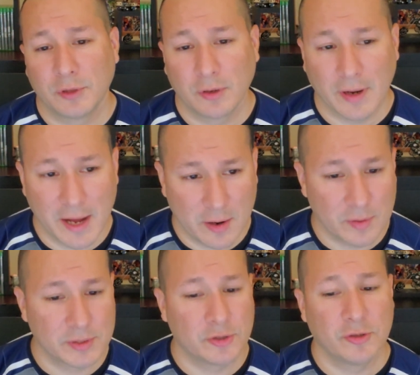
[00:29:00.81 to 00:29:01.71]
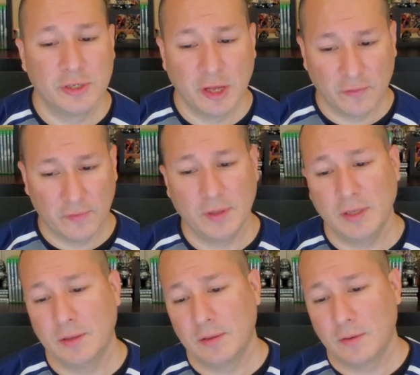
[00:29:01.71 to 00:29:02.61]
Your hours are definitely
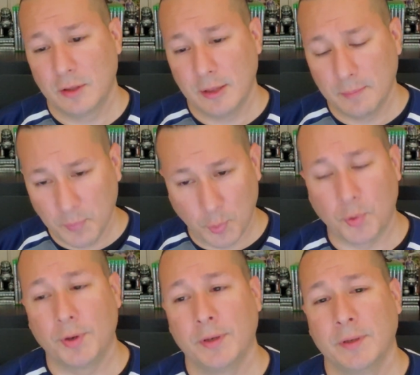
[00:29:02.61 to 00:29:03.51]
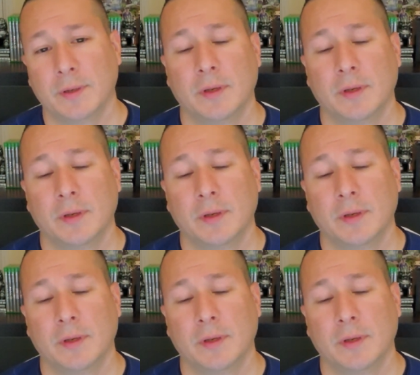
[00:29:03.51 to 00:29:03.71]
important.